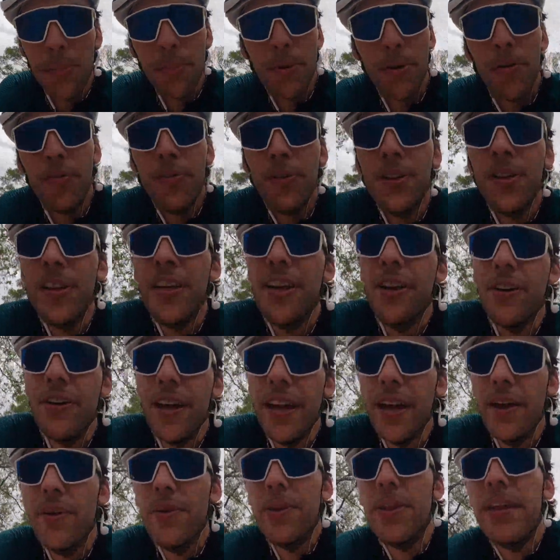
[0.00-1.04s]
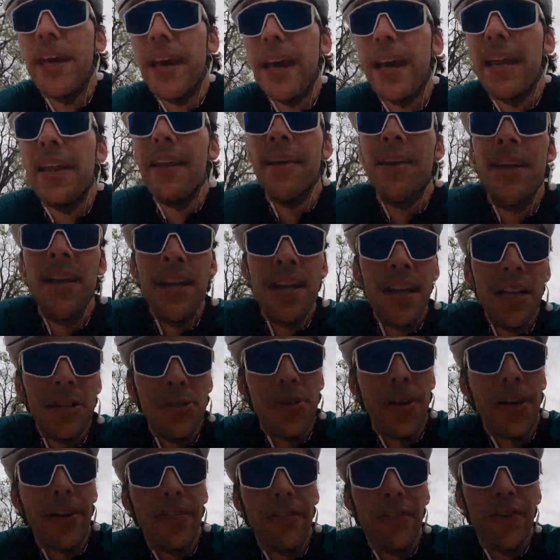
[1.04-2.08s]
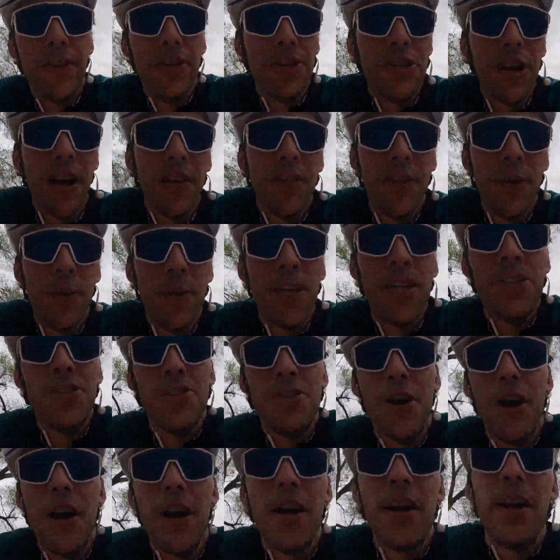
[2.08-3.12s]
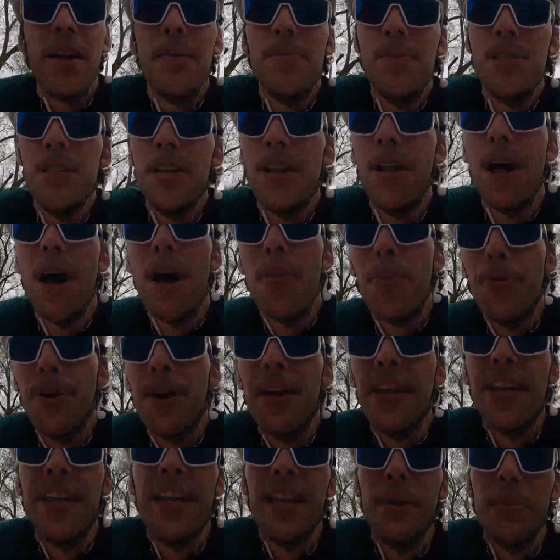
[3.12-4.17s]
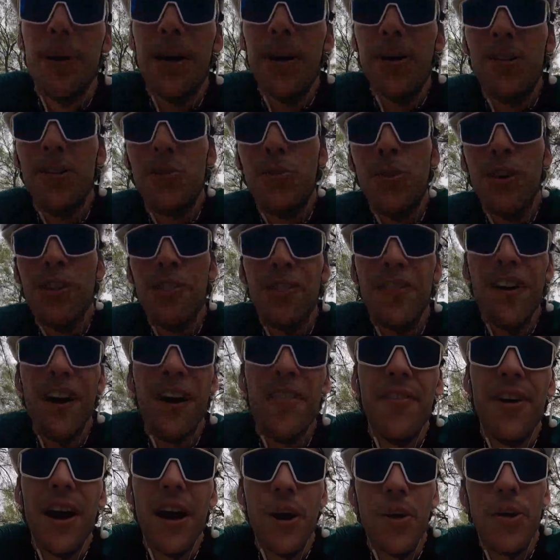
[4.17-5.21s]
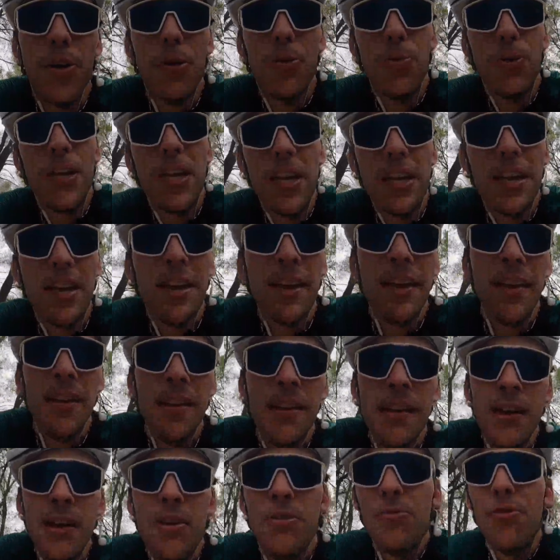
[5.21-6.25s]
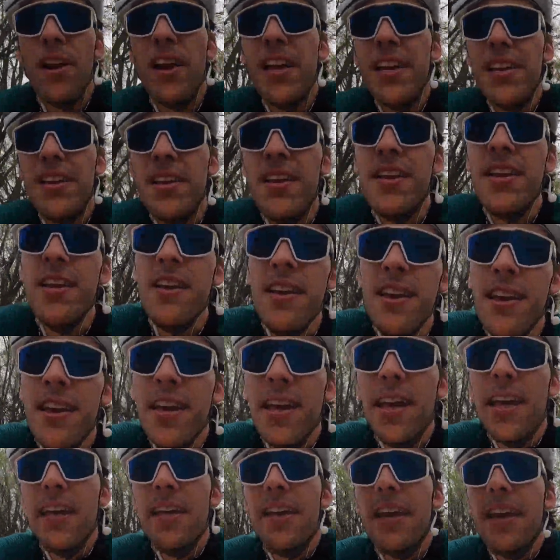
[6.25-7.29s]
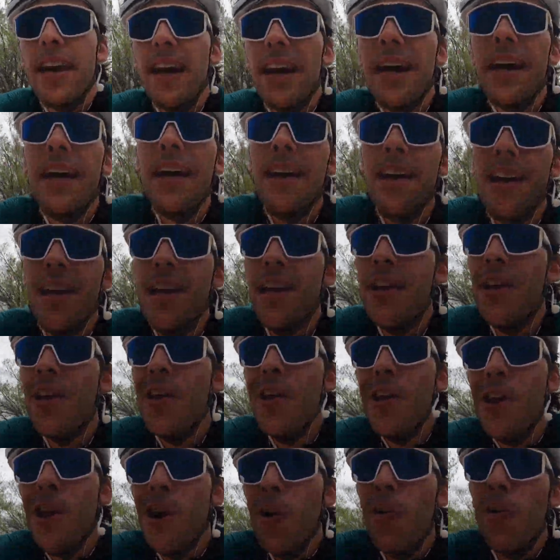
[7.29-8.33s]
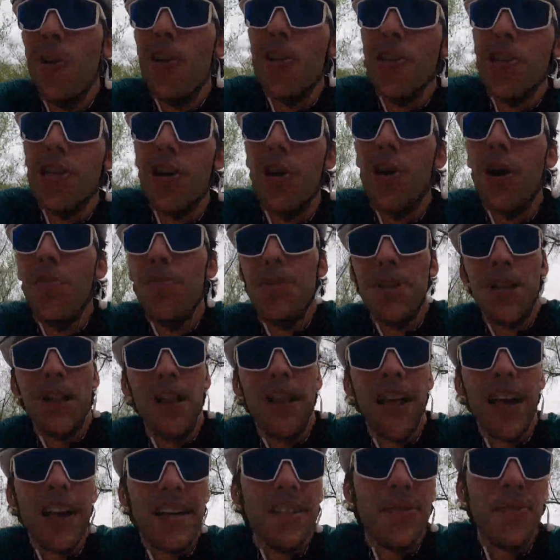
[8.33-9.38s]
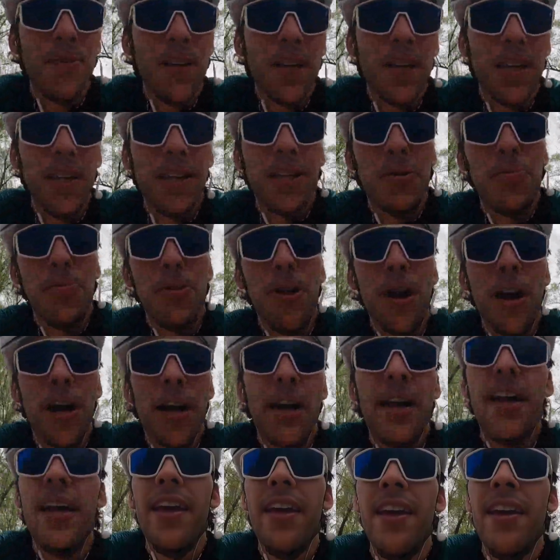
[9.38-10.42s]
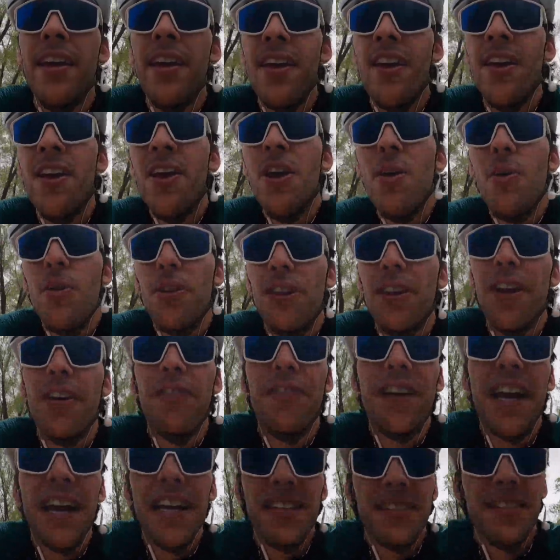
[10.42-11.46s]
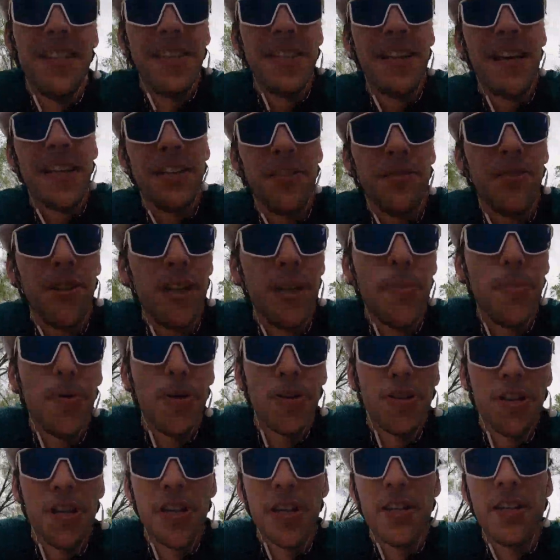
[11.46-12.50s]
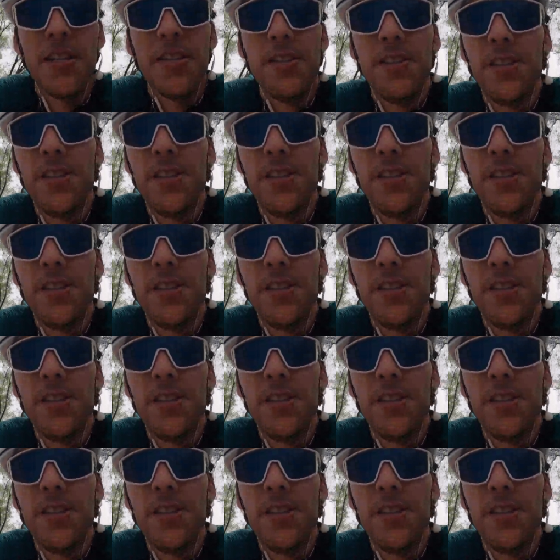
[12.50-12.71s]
I'm perfectly okay with that, so I can finish off the week strong. I'm still operating at about a 25-hour a week rate, and want to show up to the last week of this block with enough gas in the tank to really push it.